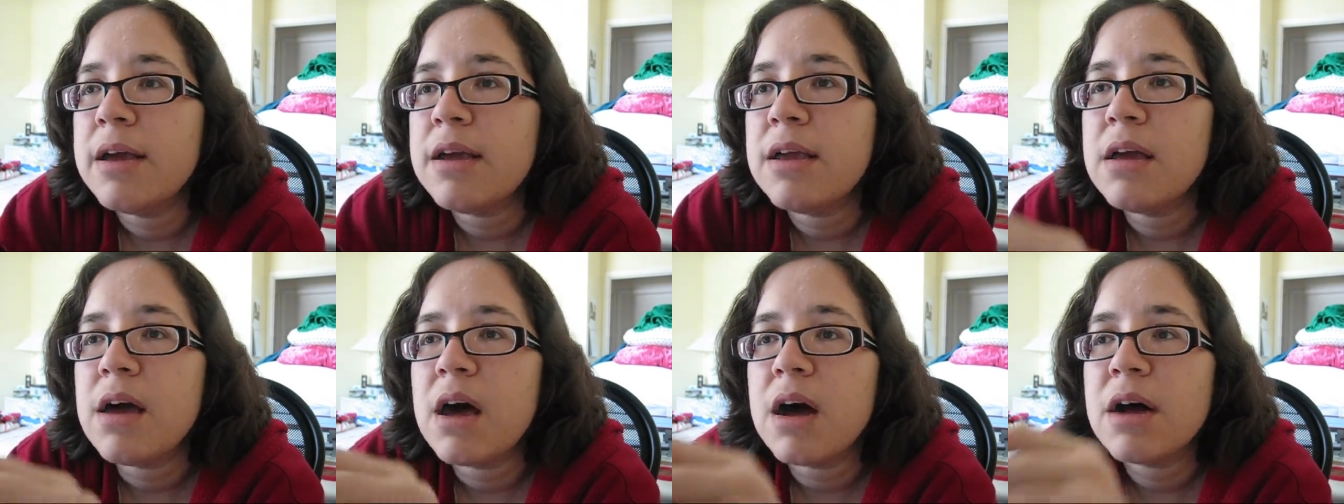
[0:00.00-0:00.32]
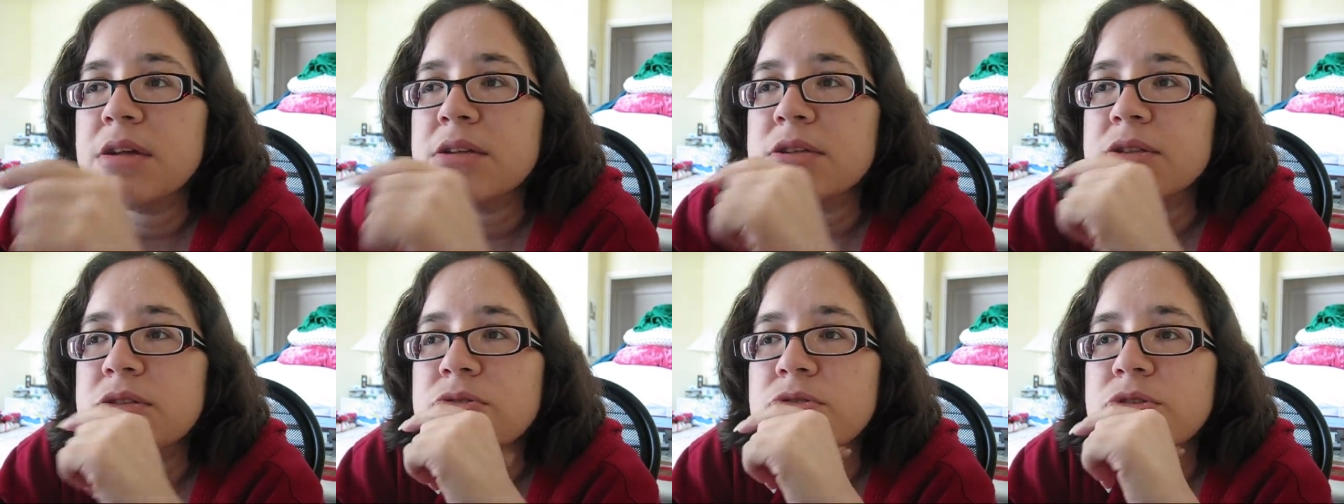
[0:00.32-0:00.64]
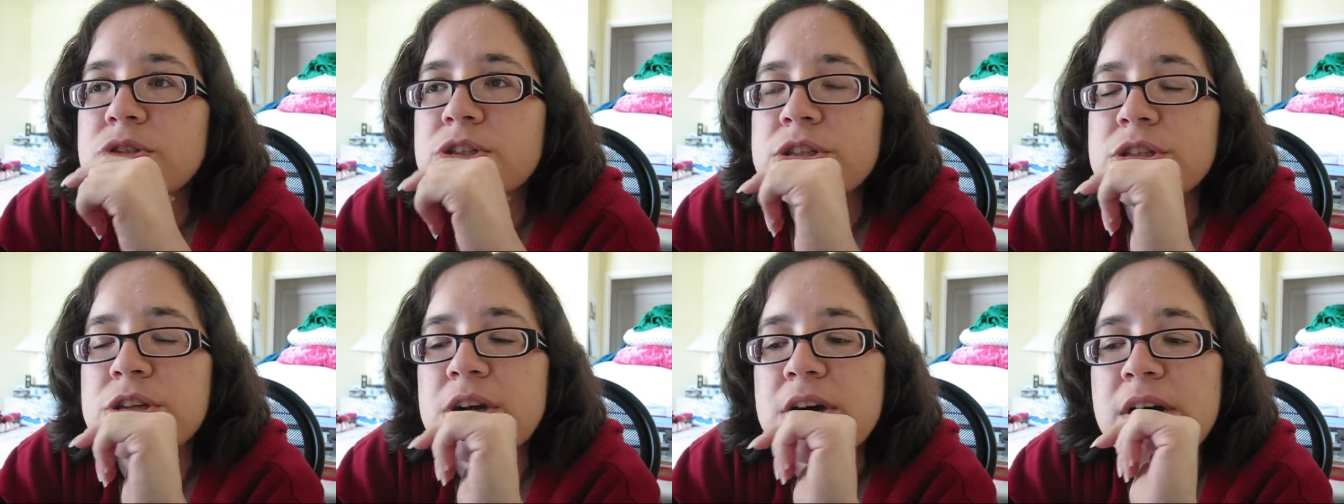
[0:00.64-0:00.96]
He also
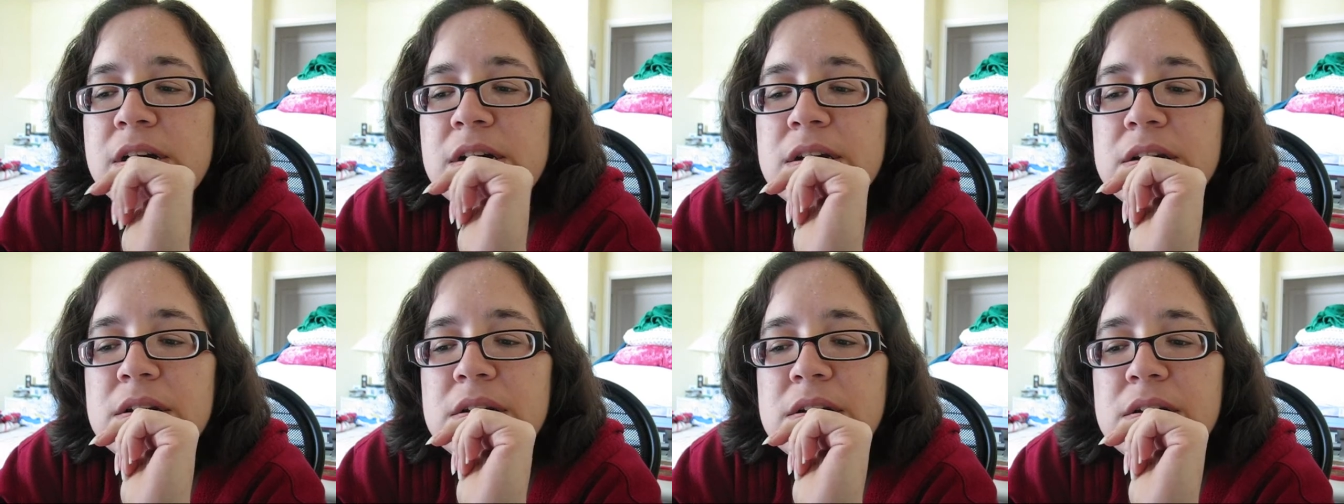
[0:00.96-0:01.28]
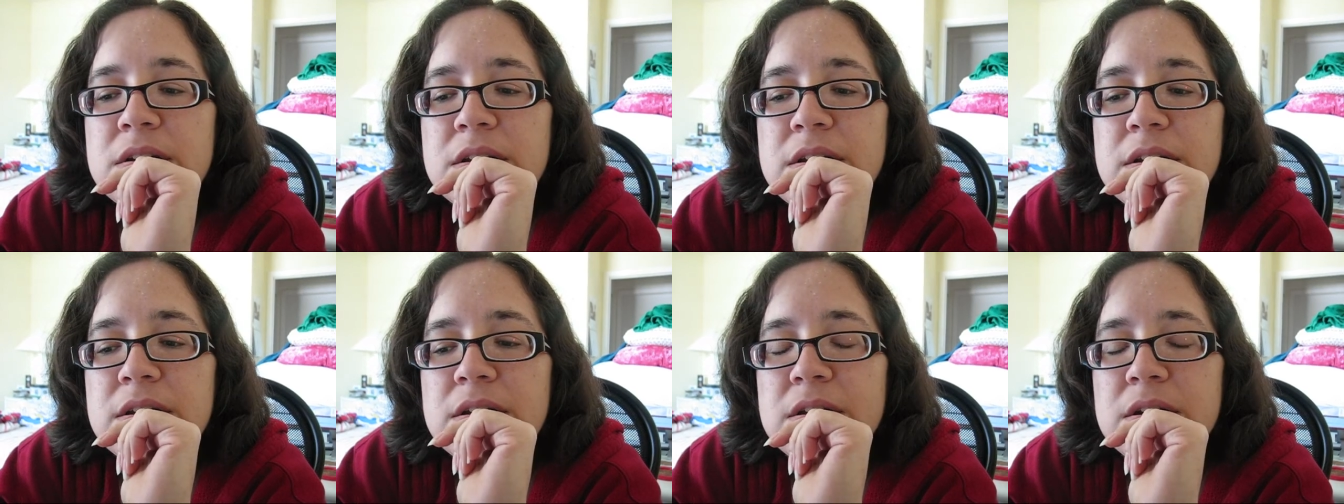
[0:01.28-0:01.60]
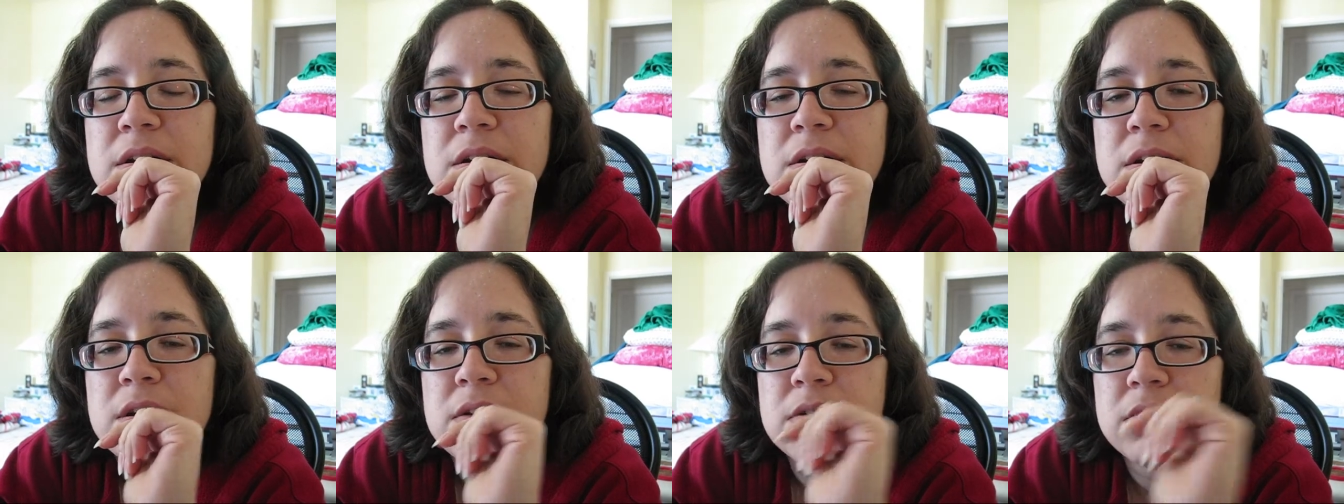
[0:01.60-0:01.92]
shot
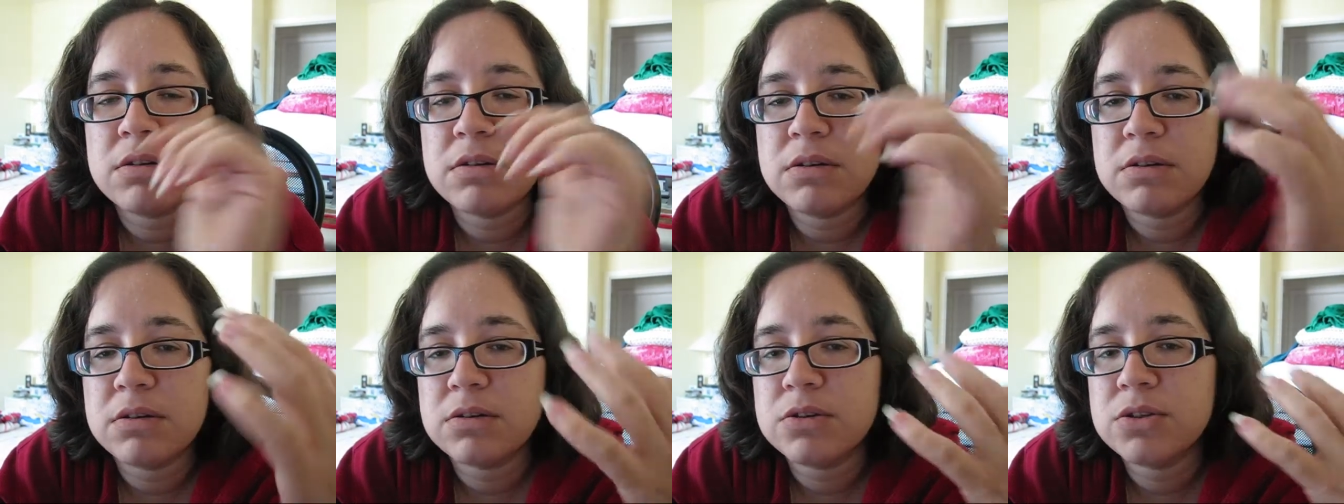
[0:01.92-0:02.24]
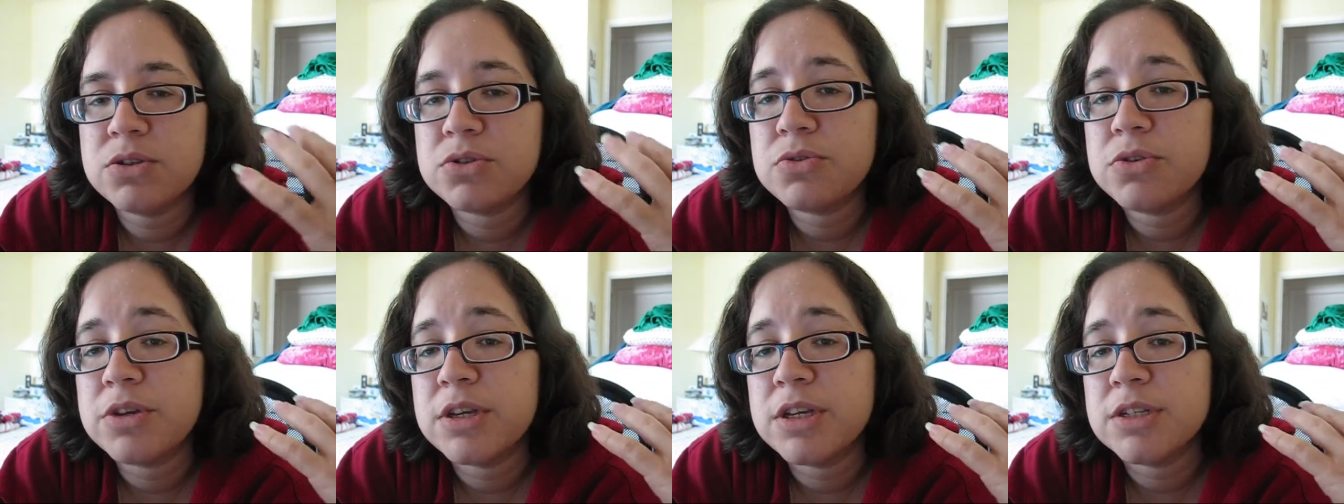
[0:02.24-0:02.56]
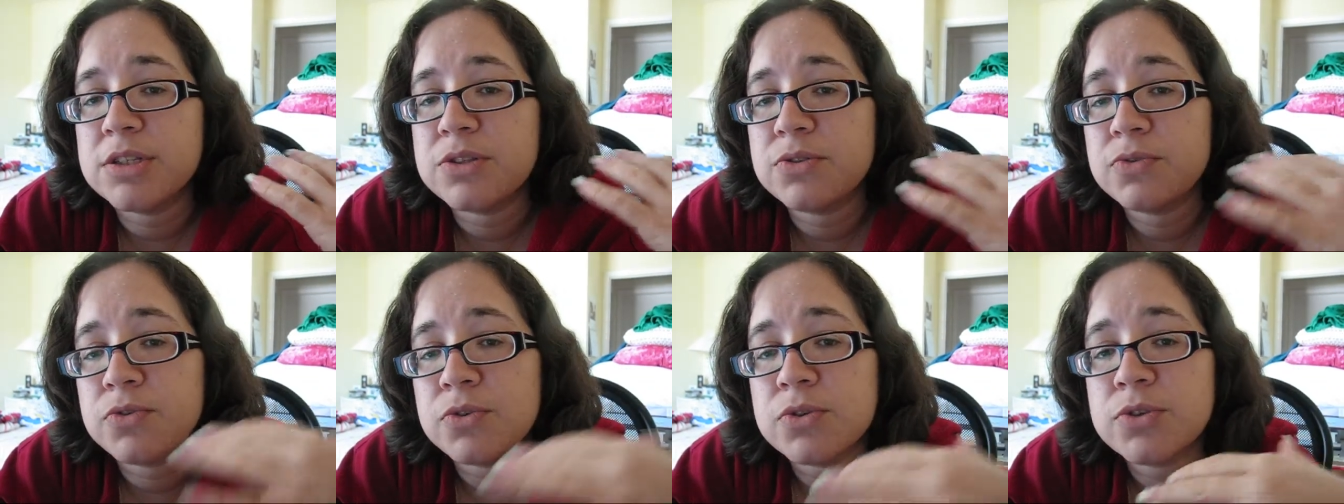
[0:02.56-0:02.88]
during
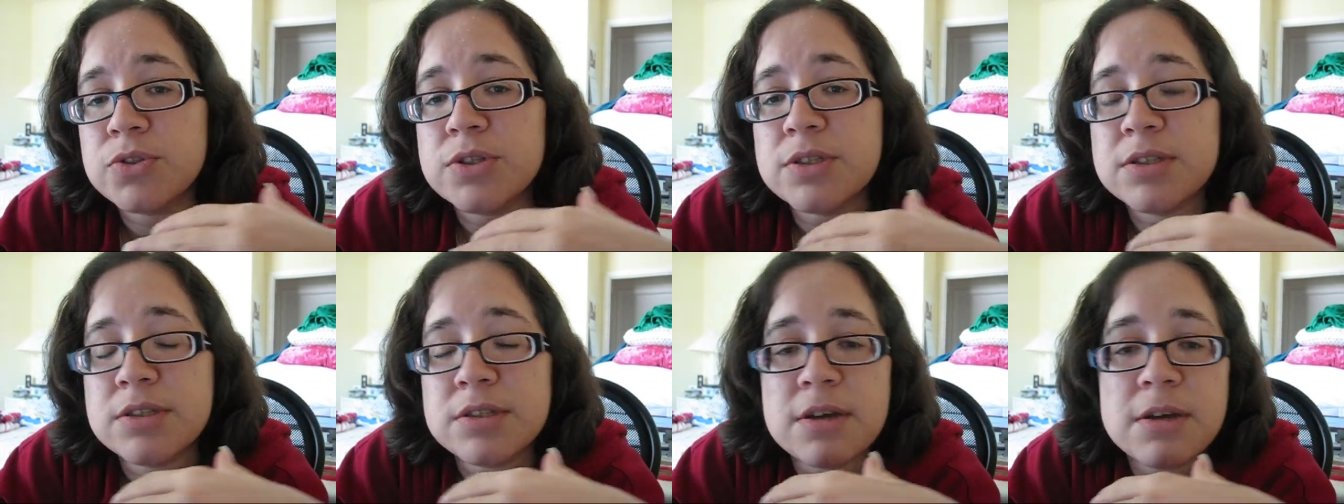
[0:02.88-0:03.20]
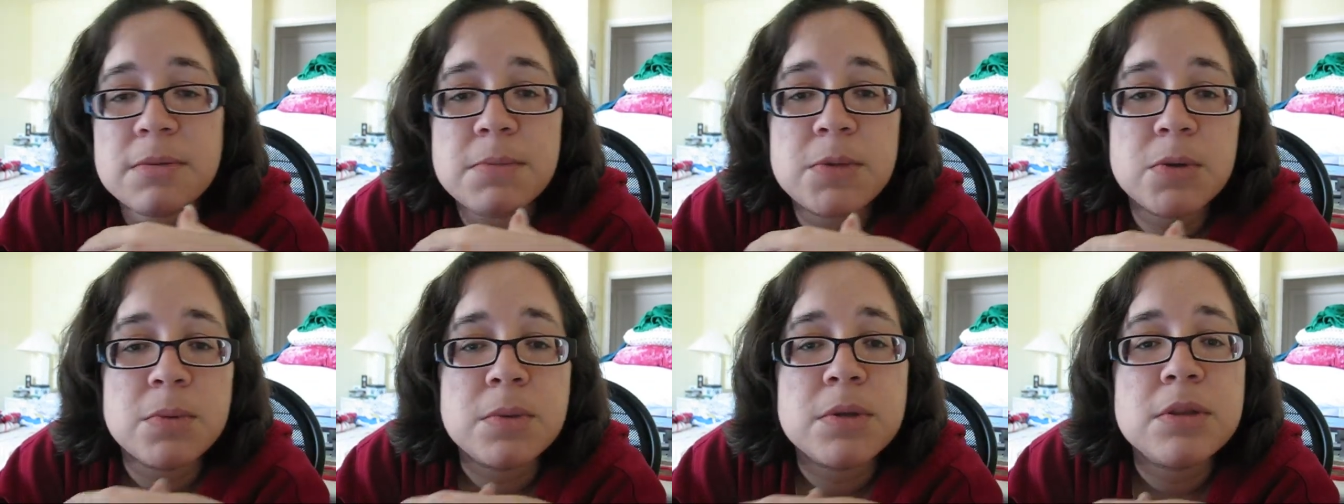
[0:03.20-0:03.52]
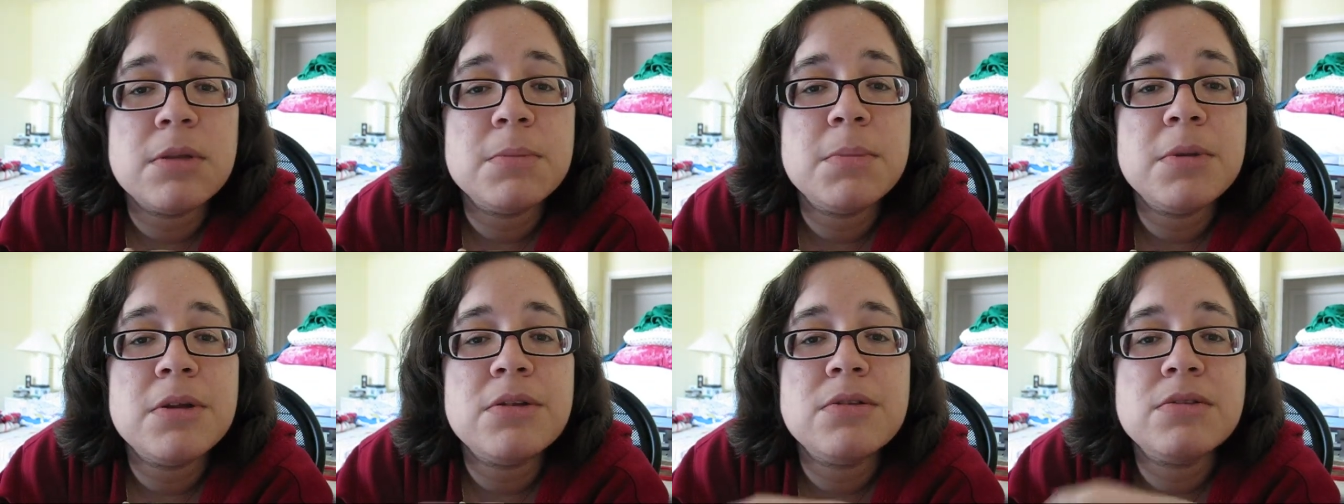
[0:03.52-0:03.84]
his first assignment
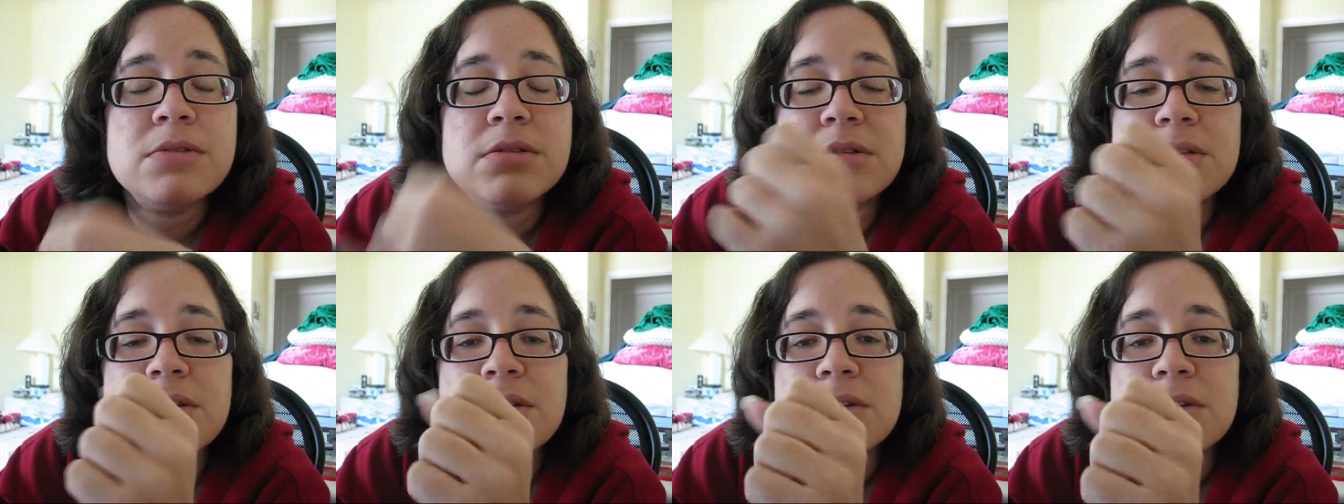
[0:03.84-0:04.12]
with the Beatles.